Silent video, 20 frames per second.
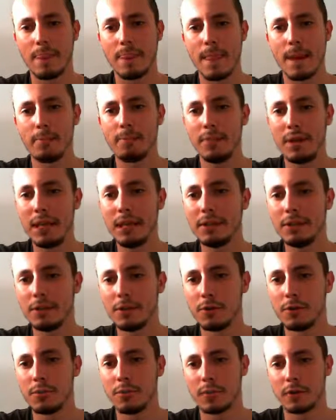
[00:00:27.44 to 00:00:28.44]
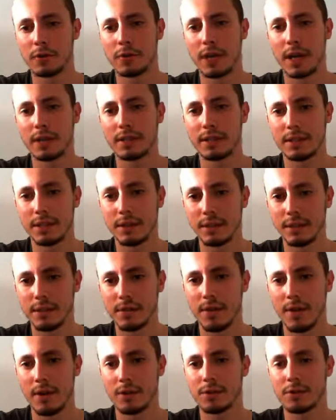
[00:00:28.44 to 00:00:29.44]
pinned to protecting
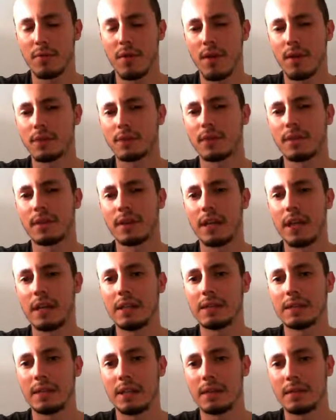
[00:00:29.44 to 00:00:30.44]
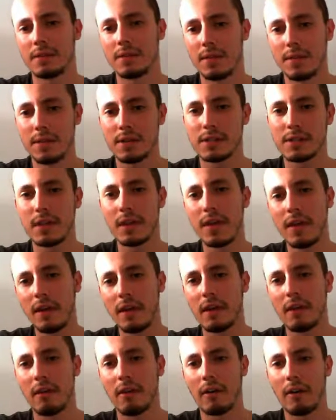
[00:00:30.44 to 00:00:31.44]
dark squares on the king side. So this
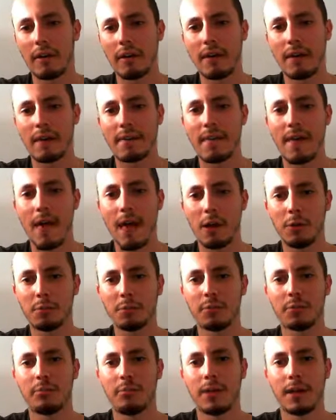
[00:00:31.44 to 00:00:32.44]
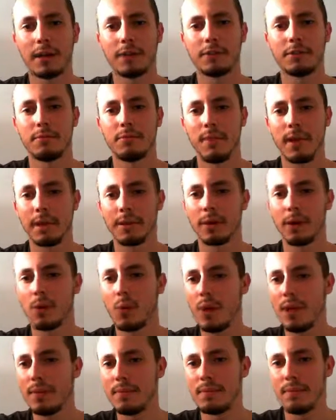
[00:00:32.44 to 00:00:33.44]
can help black to make the
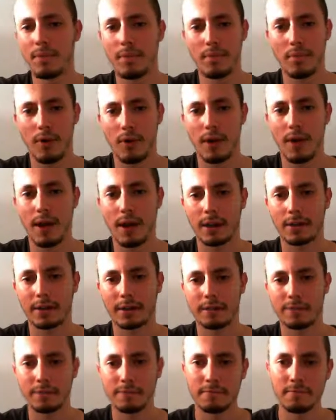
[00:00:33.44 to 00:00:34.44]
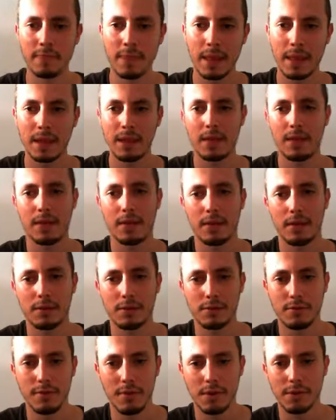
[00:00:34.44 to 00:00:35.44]
queen more active.
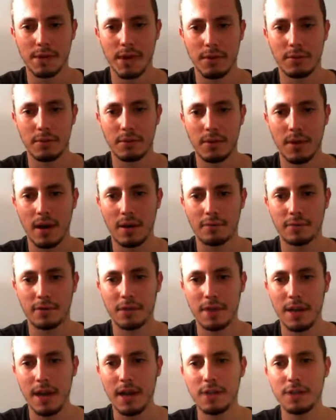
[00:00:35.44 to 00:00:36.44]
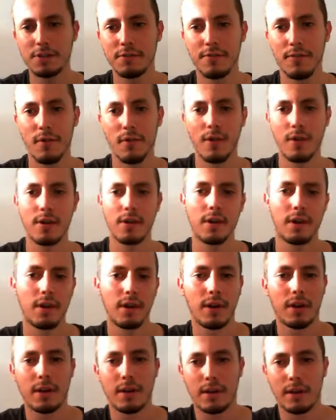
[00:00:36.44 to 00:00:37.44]
So for example, after h4,
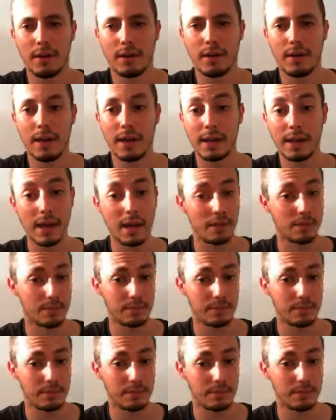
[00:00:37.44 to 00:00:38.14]
again,